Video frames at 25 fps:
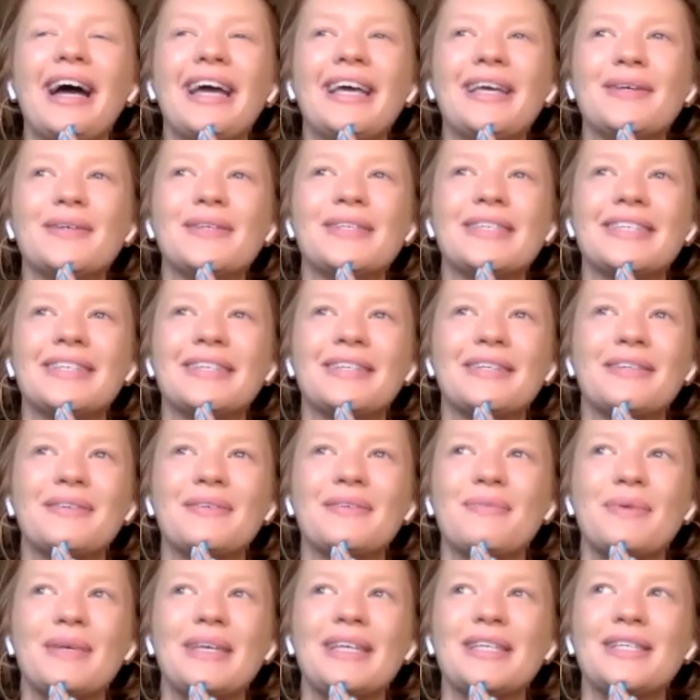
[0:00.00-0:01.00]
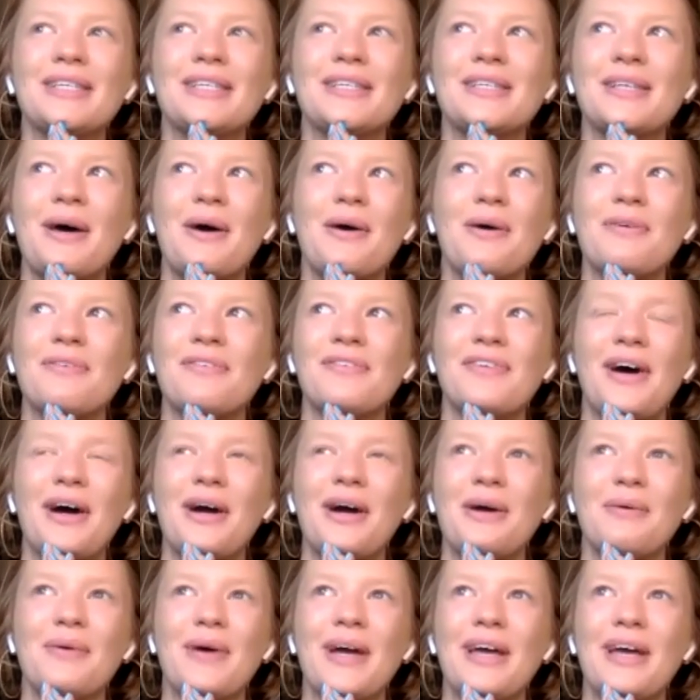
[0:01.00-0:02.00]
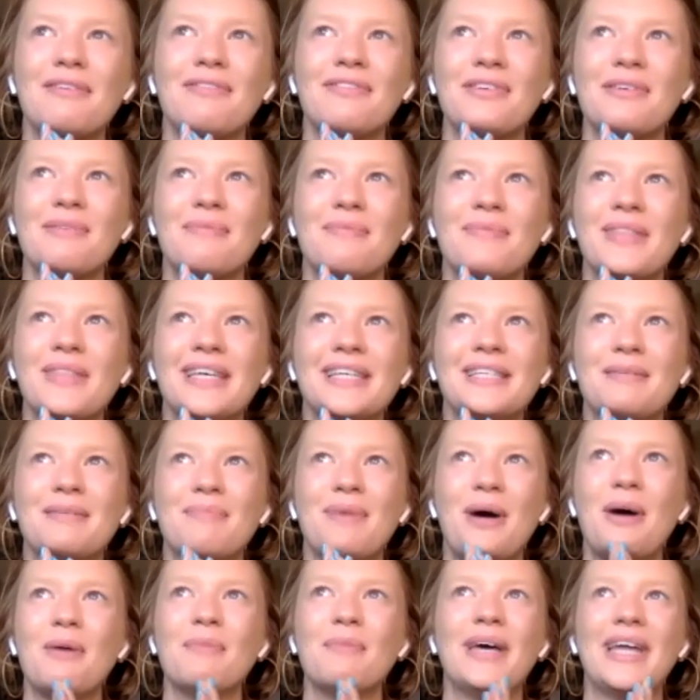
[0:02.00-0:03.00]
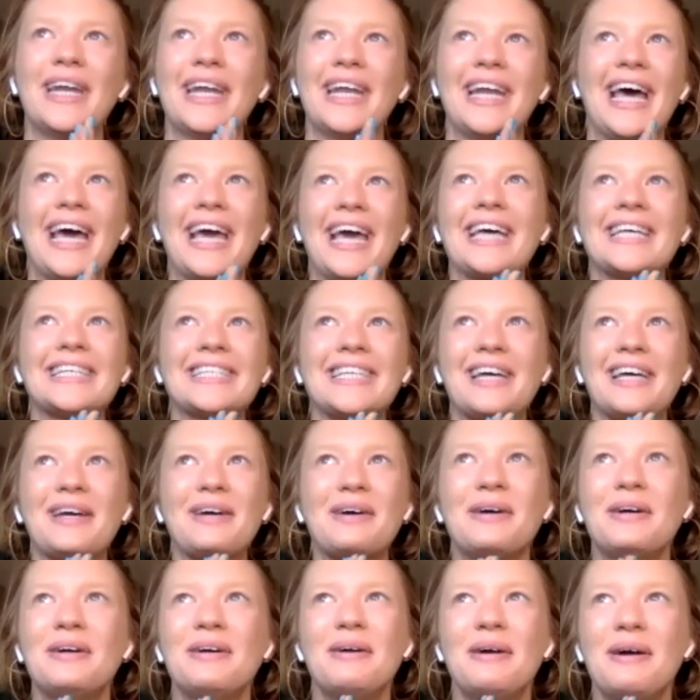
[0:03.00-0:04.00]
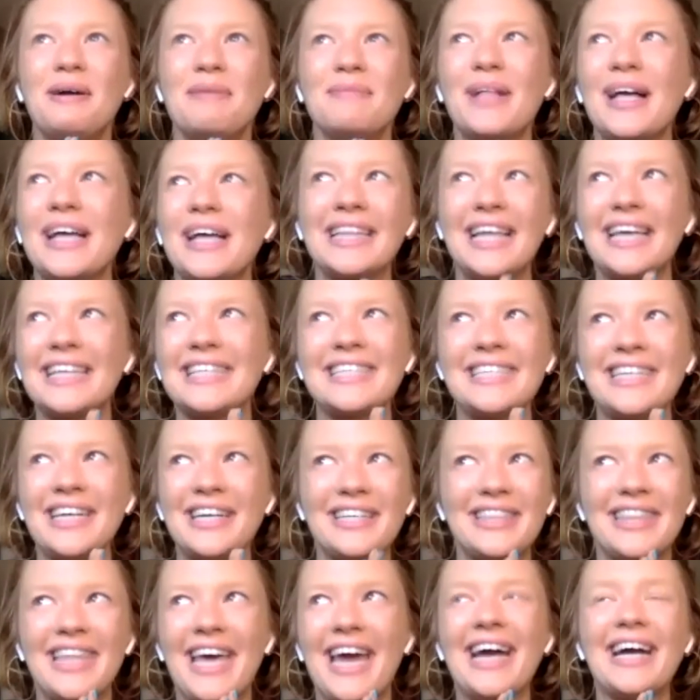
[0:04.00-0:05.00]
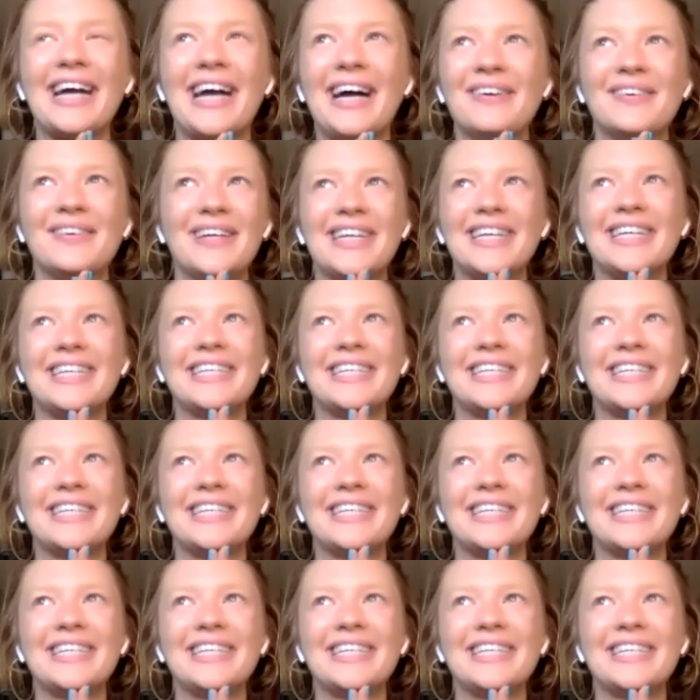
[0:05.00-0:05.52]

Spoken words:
used to be so far away from this moment, and I guess I'm like, let's start there. I wanted to